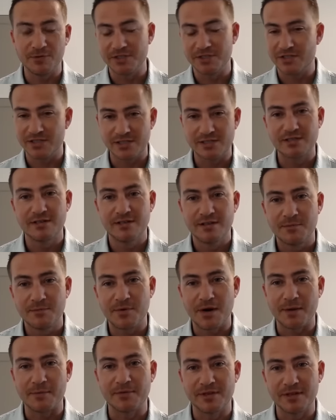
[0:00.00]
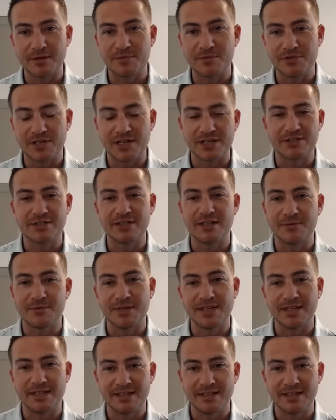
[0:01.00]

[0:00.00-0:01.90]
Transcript: which is probably the projection that